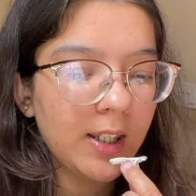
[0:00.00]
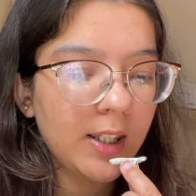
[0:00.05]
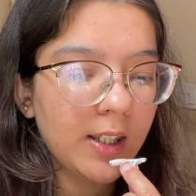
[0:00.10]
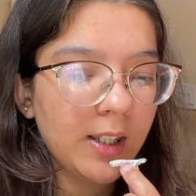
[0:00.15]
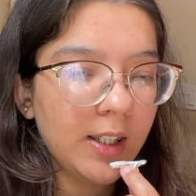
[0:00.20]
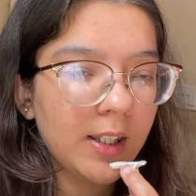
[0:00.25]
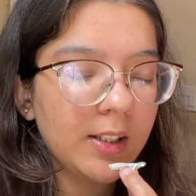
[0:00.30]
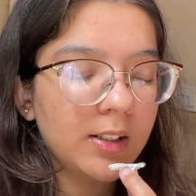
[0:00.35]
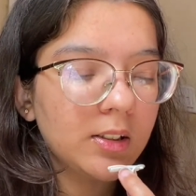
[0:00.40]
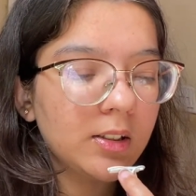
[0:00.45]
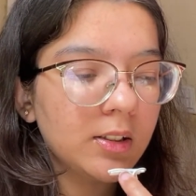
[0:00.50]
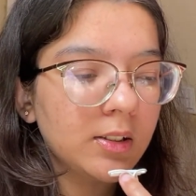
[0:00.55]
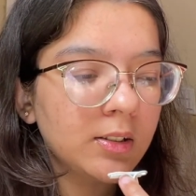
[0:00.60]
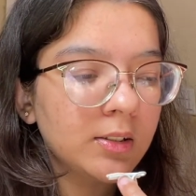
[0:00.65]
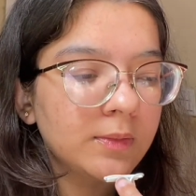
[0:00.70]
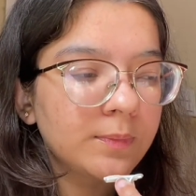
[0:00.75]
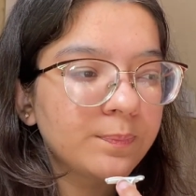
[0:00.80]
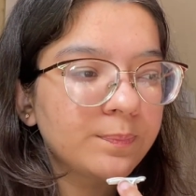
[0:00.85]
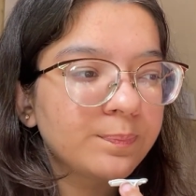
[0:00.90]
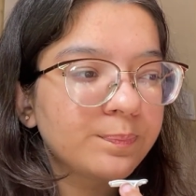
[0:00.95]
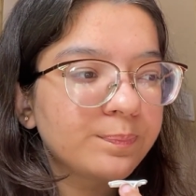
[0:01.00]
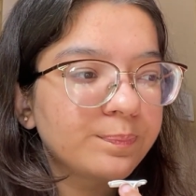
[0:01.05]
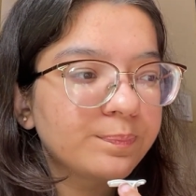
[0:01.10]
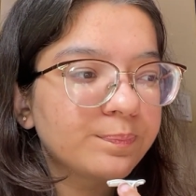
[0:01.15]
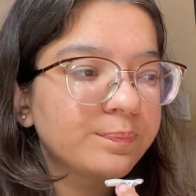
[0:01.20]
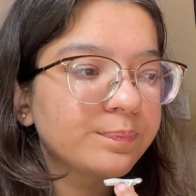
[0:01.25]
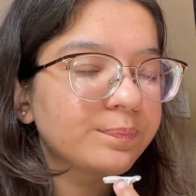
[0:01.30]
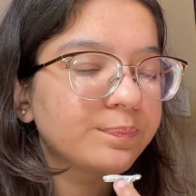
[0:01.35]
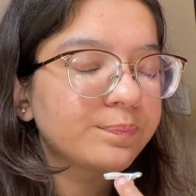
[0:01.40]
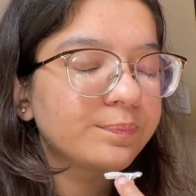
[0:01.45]
And
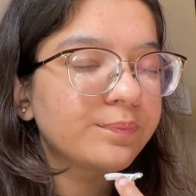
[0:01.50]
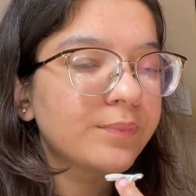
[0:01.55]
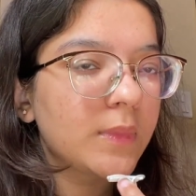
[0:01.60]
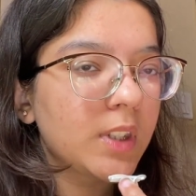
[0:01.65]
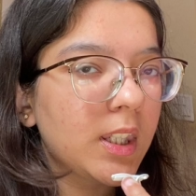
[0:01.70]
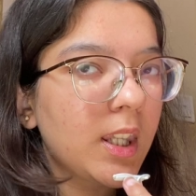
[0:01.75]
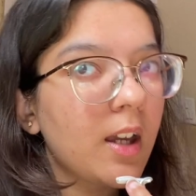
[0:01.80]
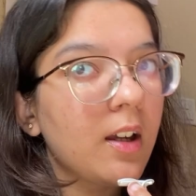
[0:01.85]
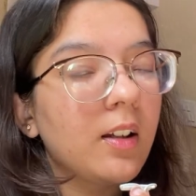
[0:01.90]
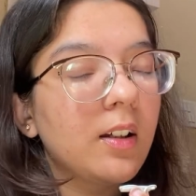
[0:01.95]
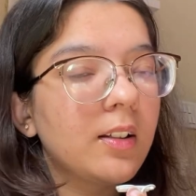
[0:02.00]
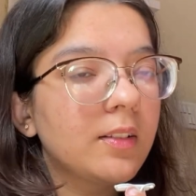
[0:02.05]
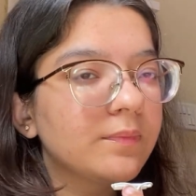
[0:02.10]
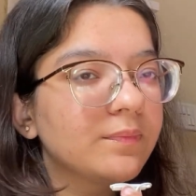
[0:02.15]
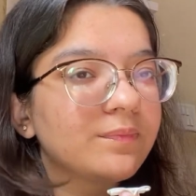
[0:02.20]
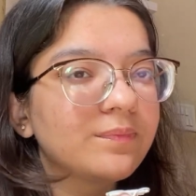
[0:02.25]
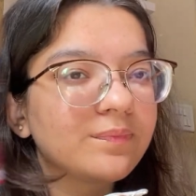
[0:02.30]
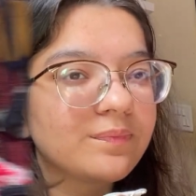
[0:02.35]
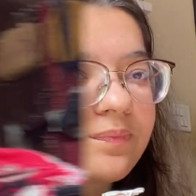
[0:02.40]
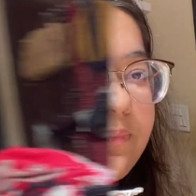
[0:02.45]
yeah. Okay.